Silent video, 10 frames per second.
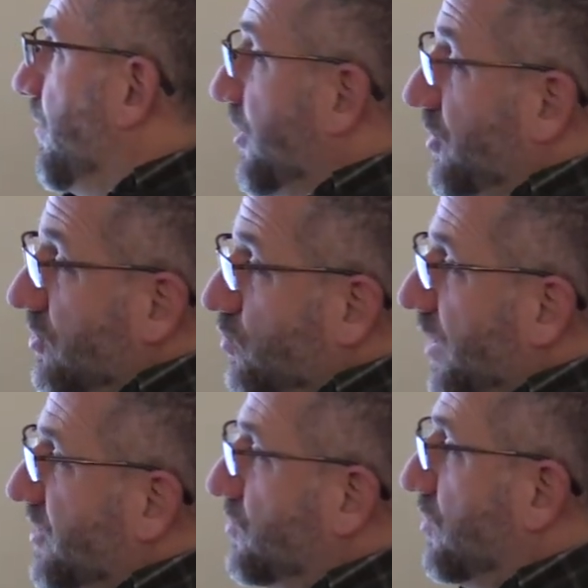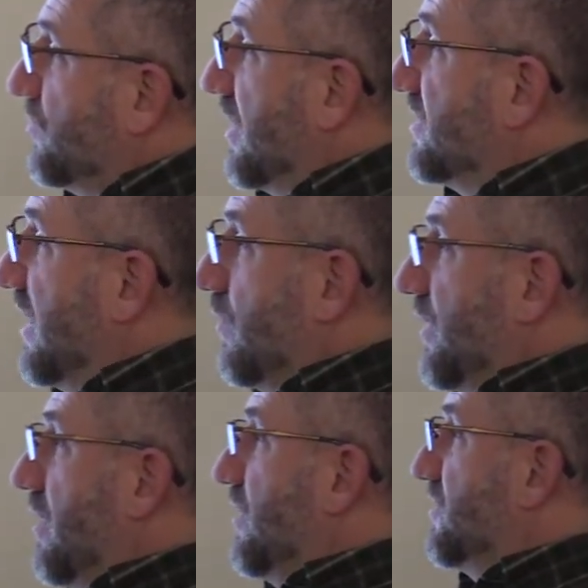but there's ways to address that
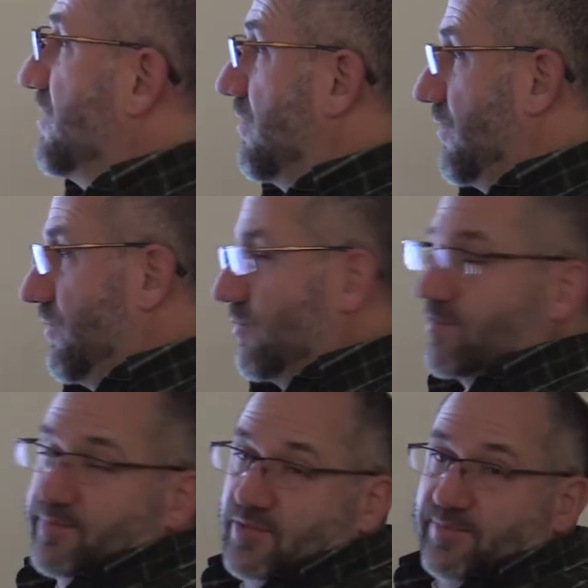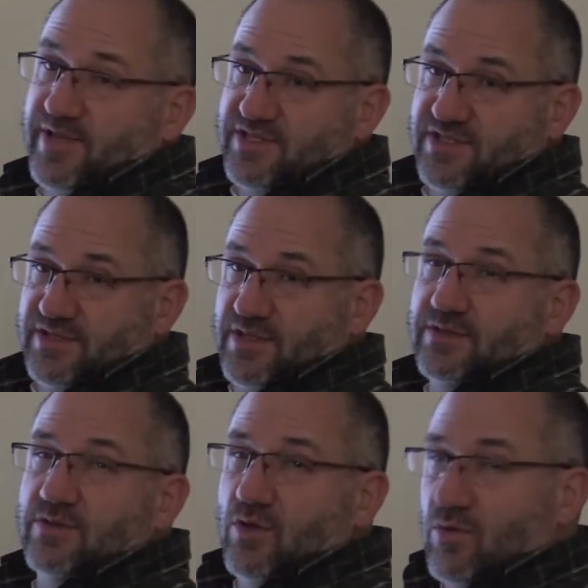without necessarily re replacing
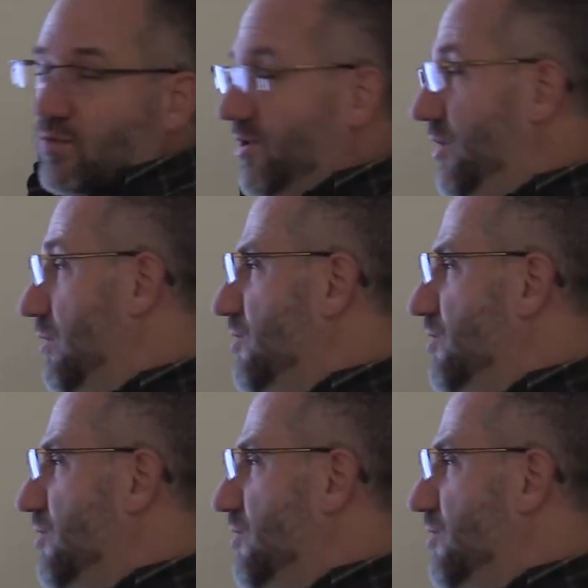the whole window.